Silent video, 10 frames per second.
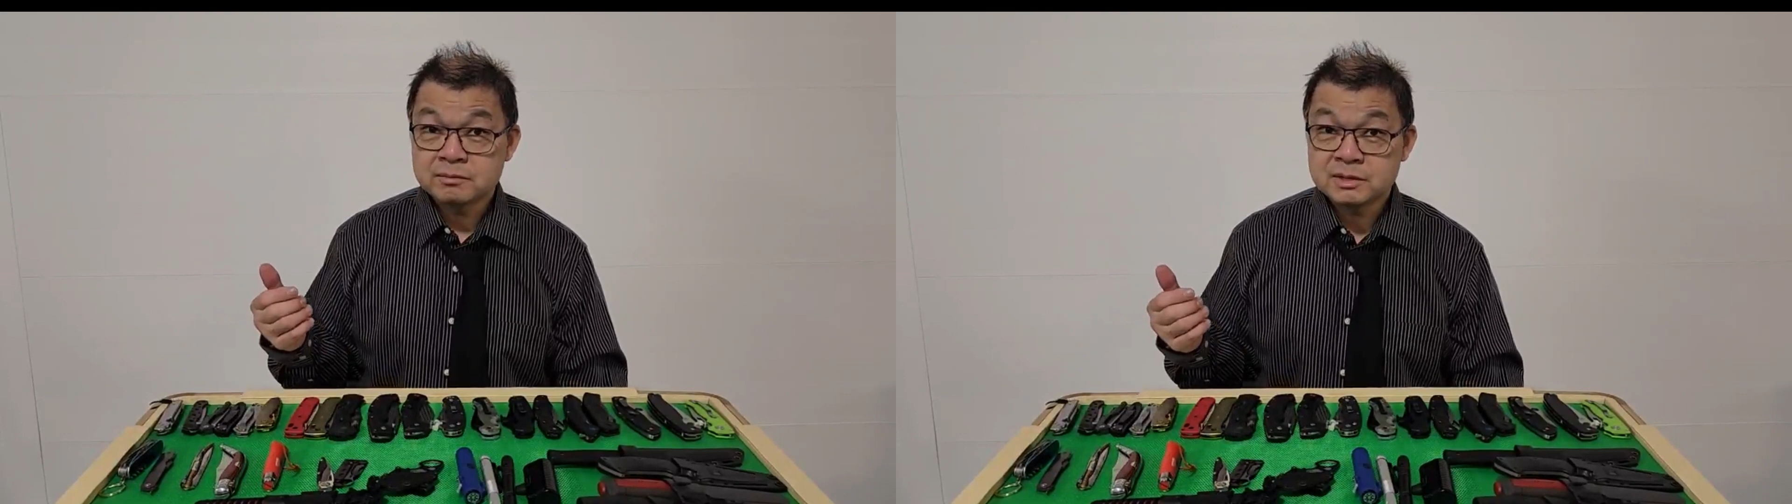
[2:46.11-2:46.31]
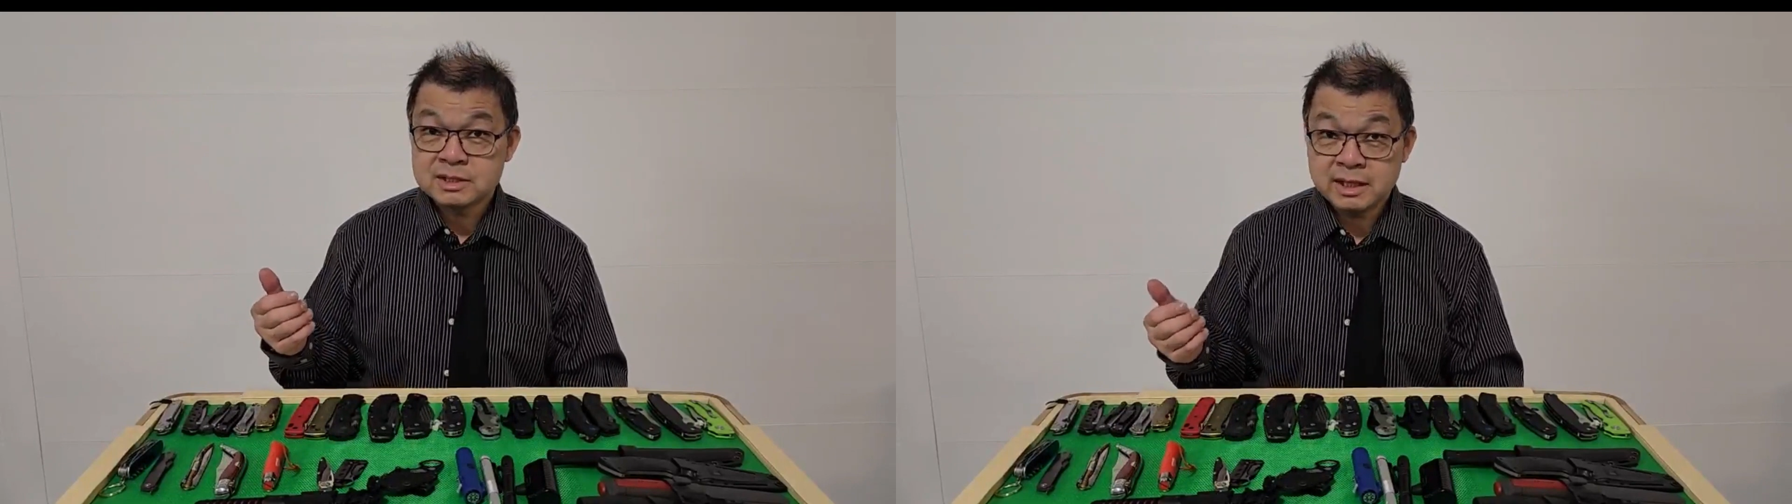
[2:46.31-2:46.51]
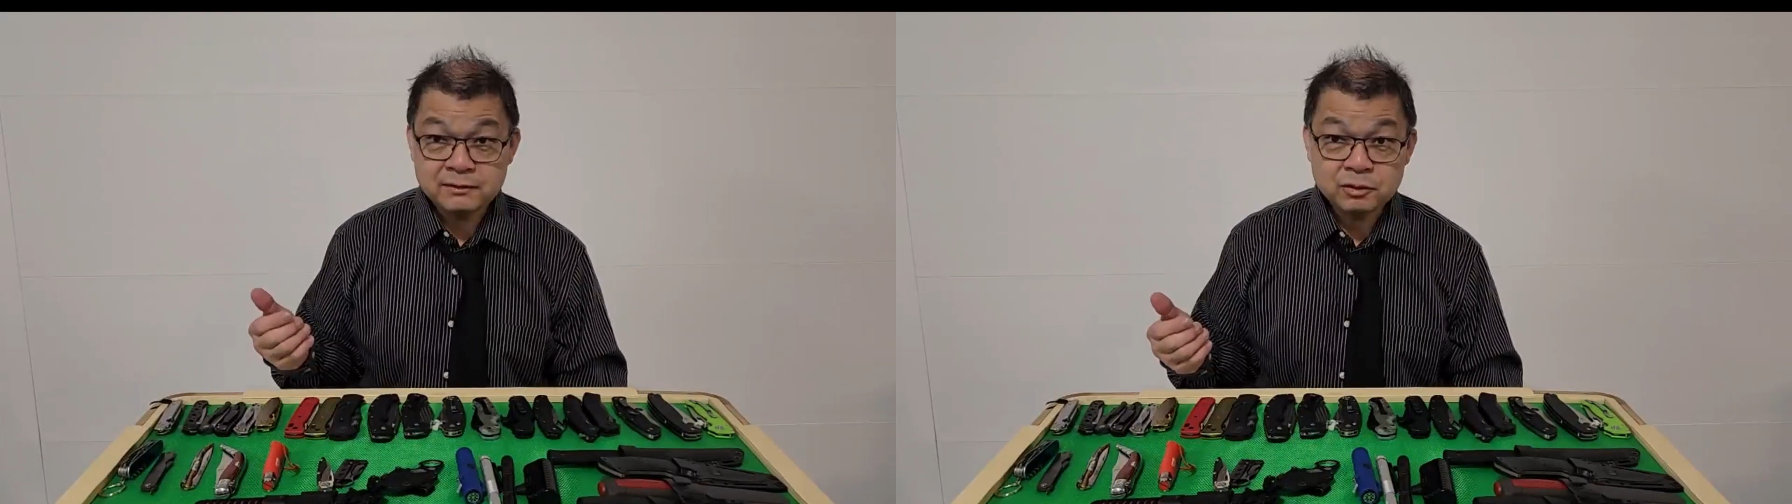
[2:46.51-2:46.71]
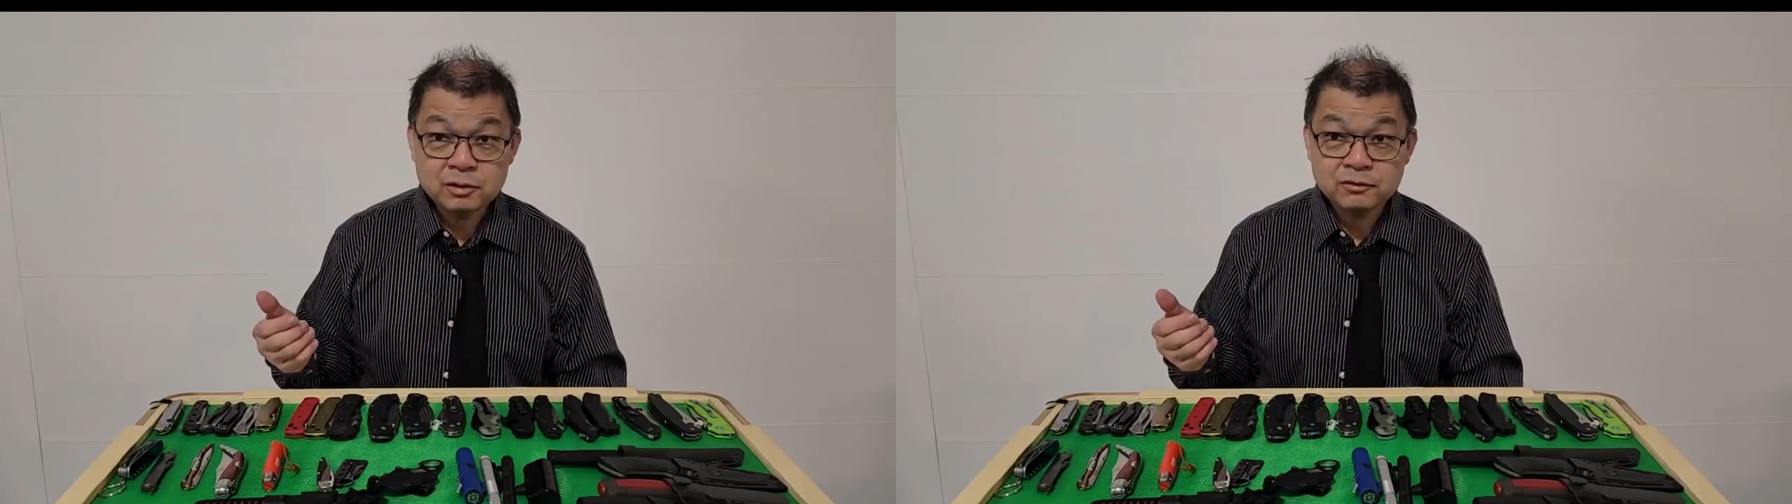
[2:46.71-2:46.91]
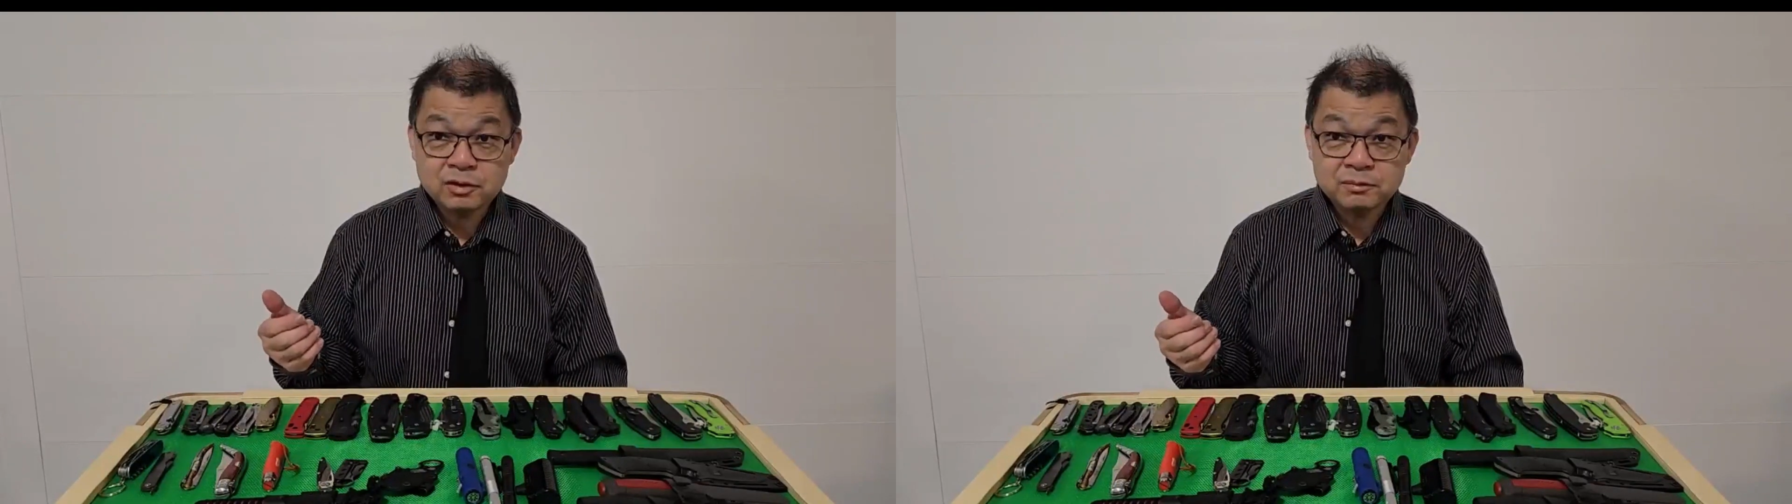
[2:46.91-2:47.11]

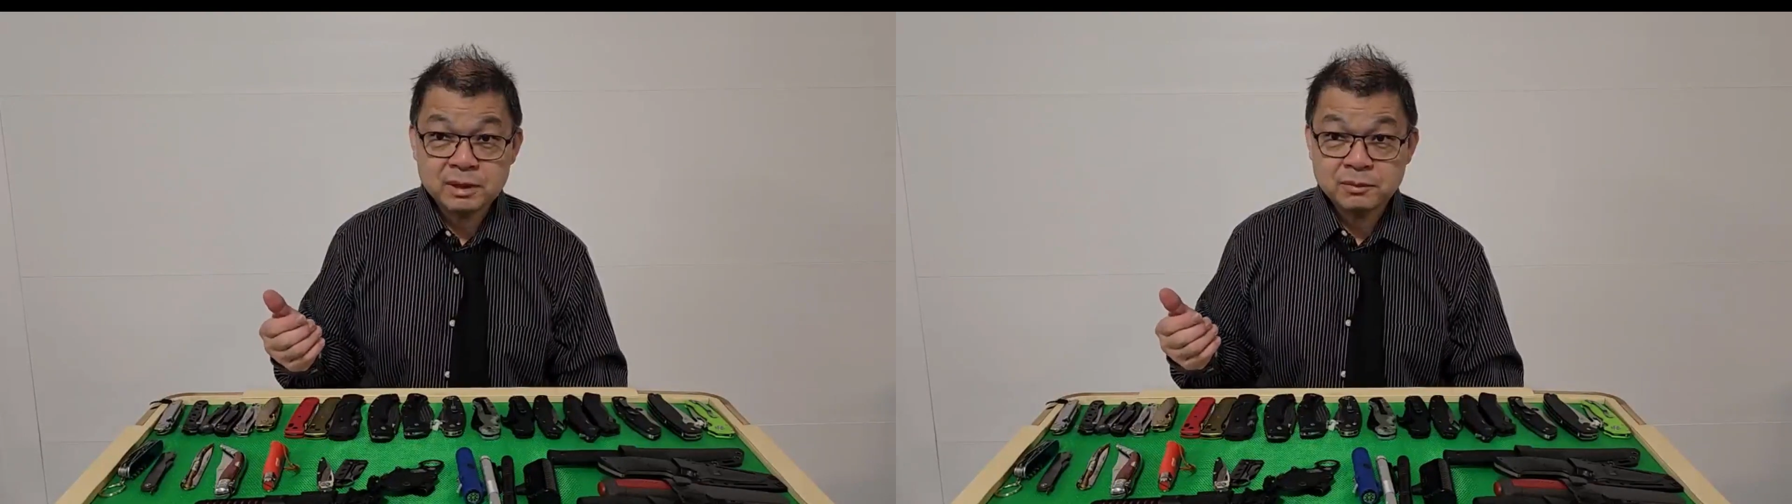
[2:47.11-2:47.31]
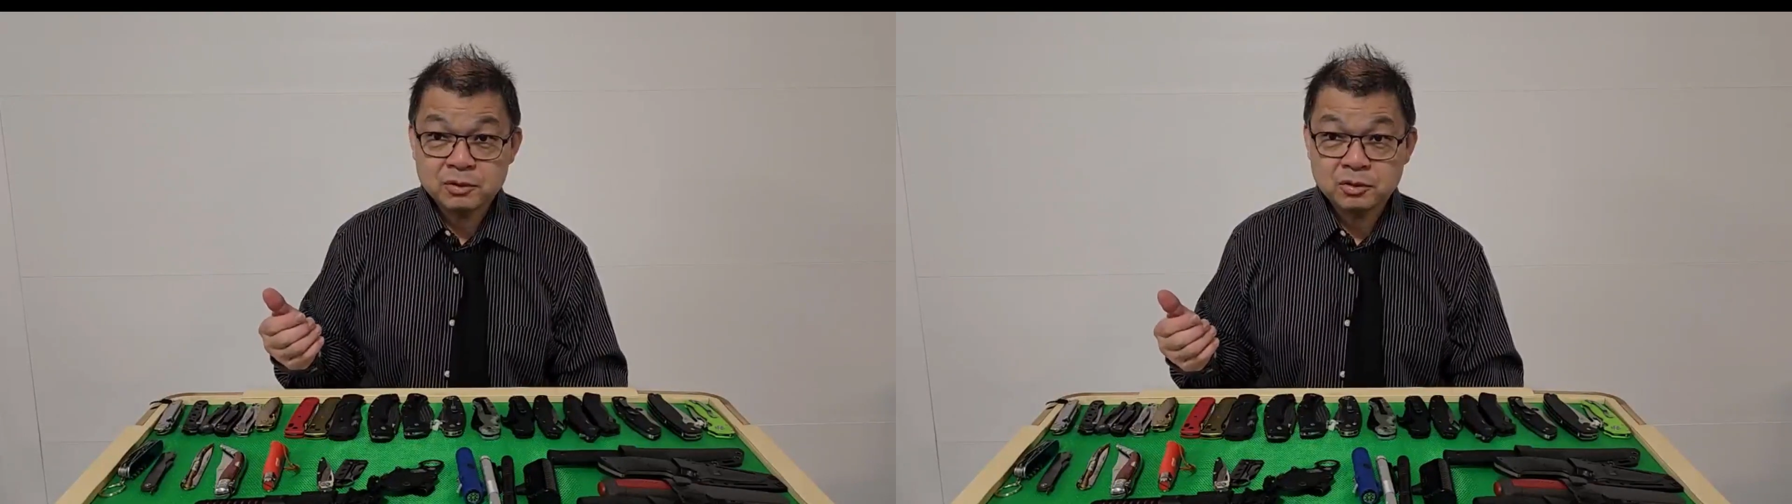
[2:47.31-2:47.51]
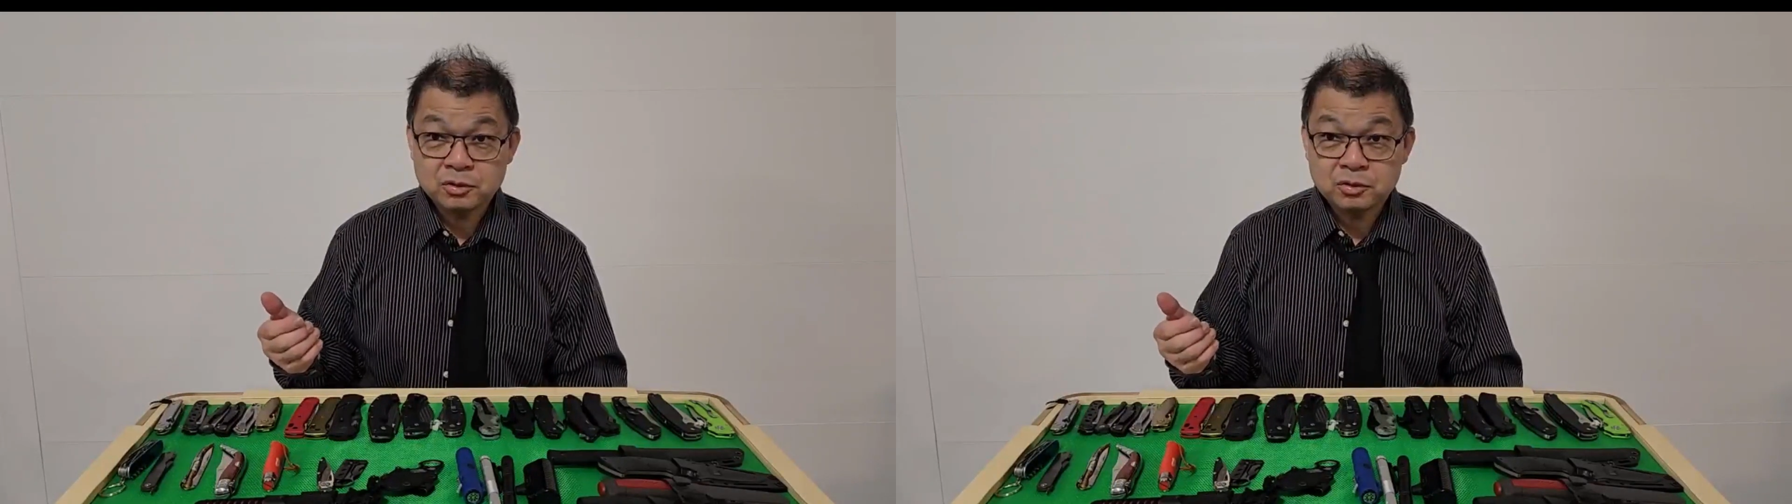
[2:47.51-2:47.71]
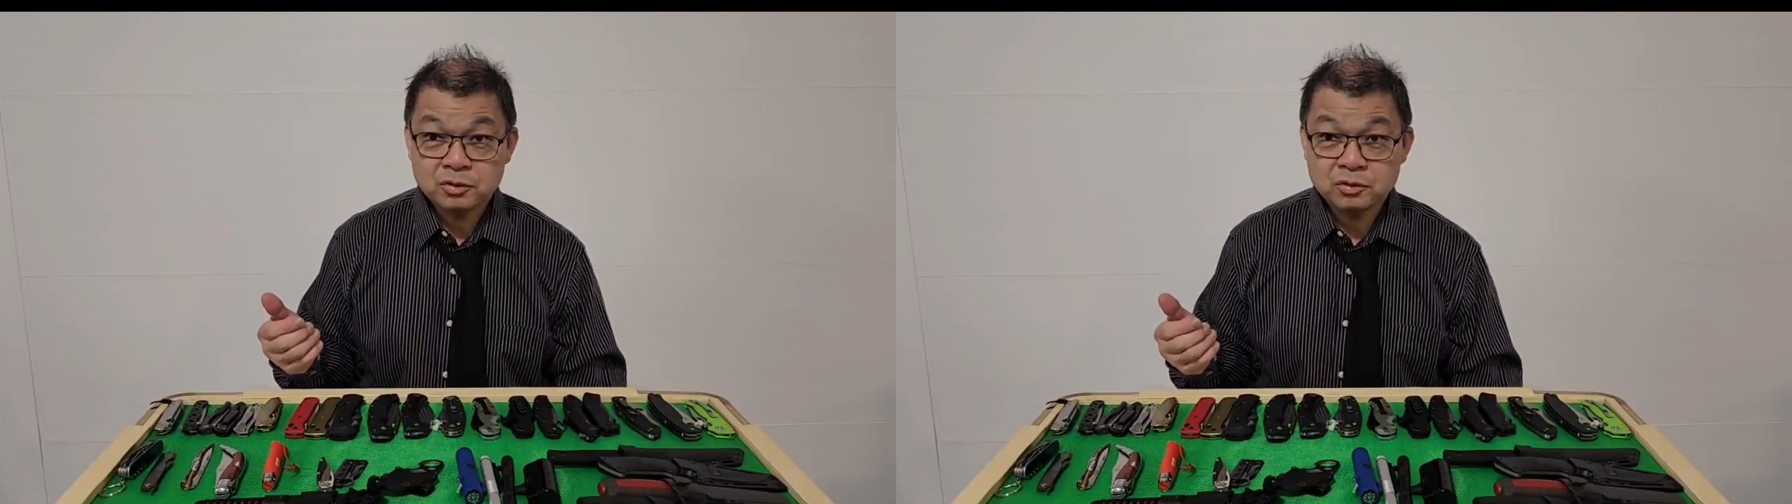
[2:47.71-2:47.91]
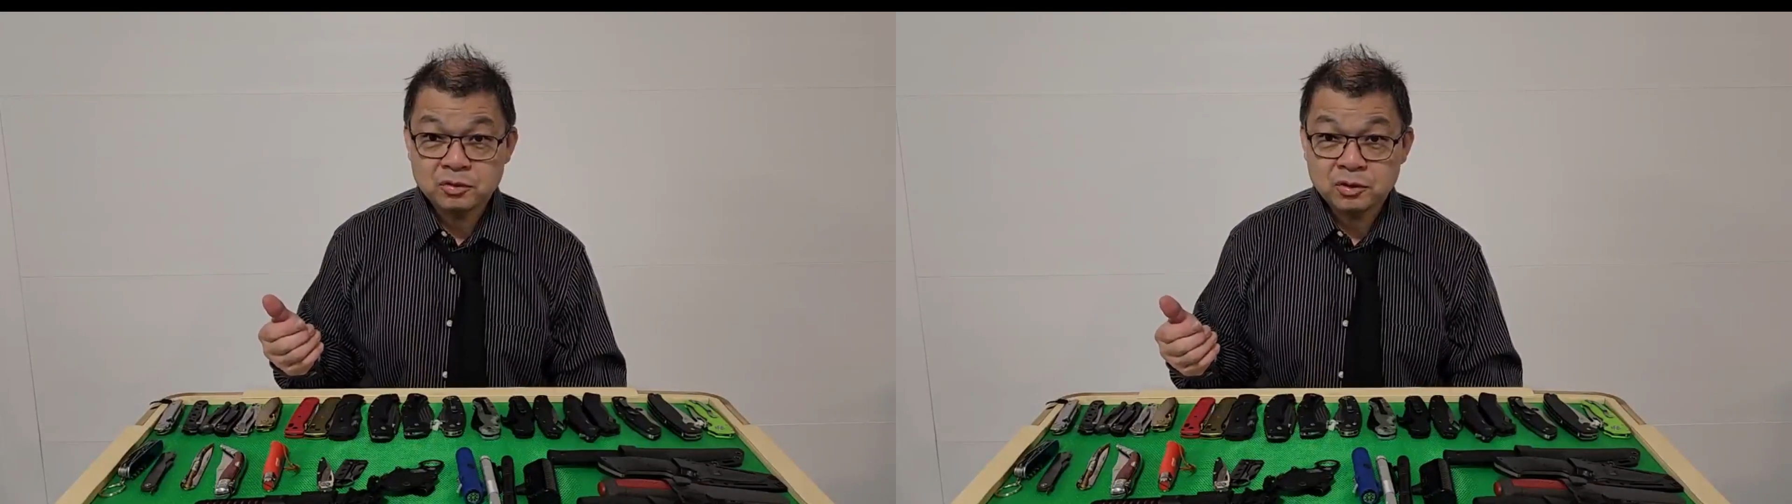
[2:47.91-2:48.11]
safer for people
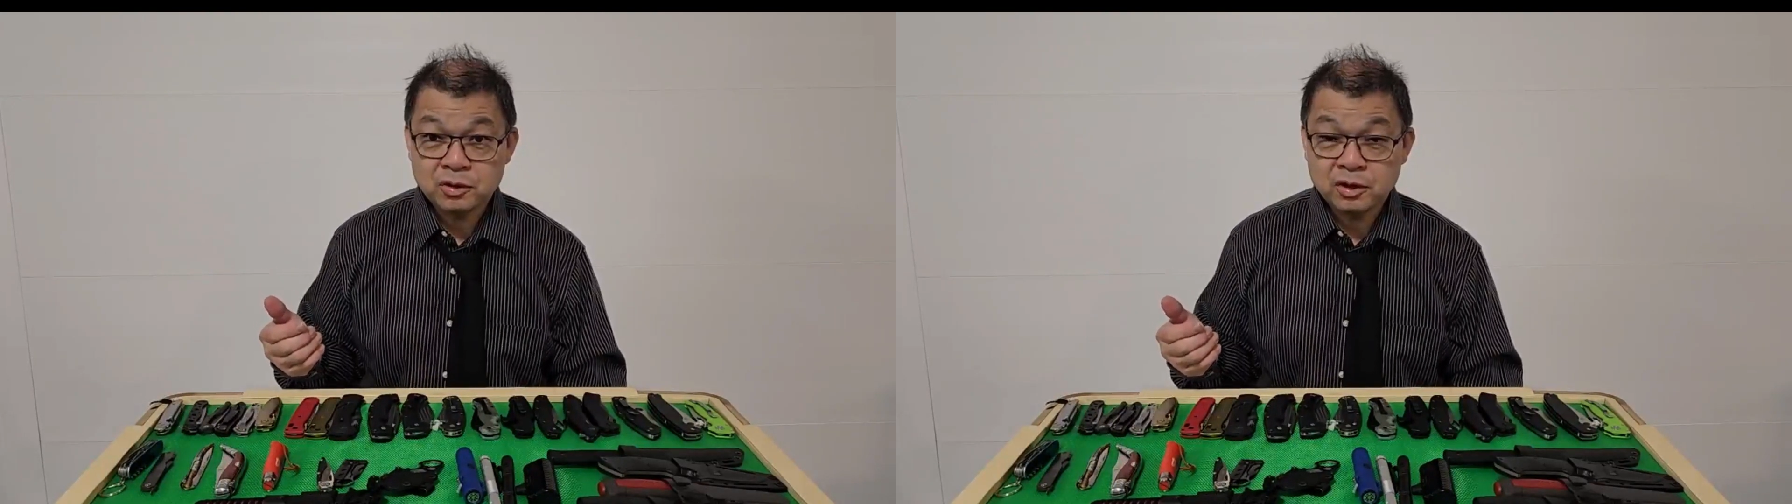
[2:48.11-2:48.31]
who